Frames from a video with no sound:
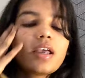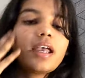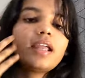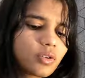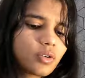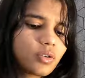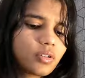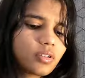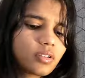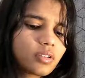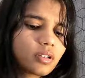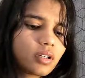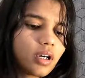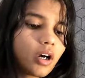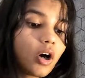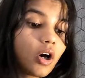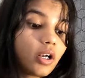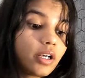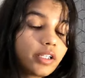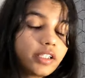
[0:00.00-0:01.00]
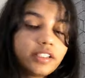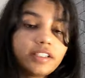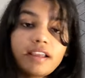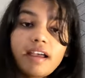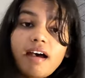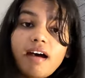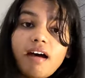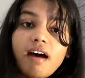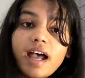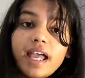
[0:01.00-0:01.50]
don't or
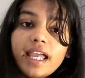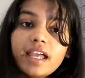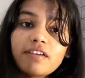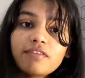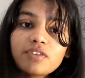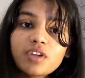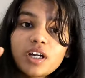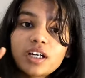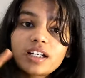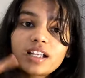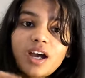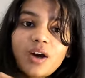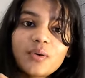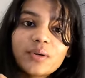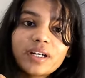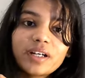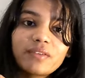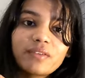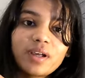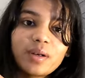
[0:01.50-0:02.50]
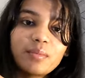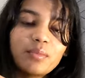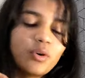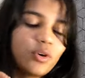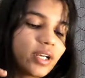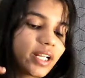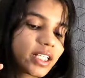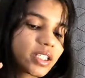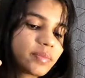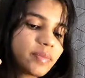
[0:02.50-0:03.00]
yeah i have not counted one
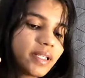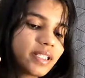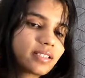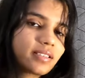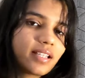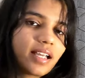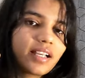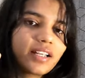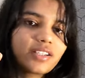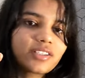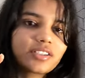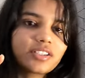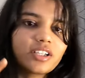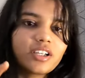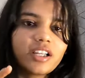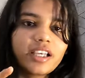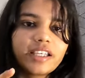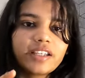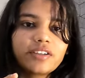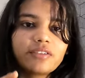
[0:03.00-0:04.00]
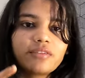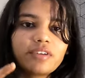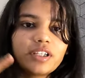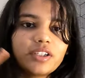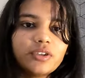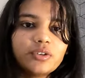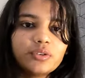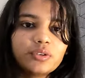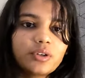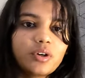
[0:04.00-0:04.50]
more expense that is like
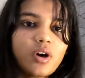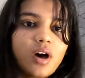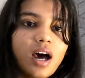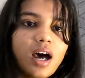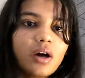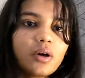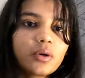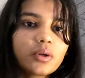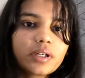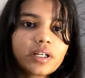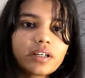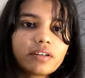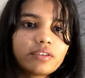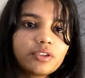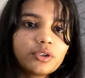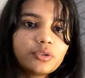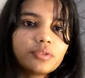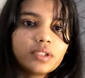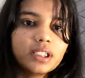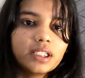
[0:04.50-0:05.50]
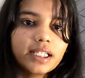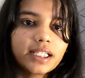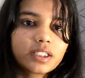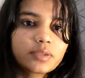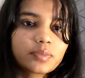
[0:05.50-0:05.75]
when you go out and you will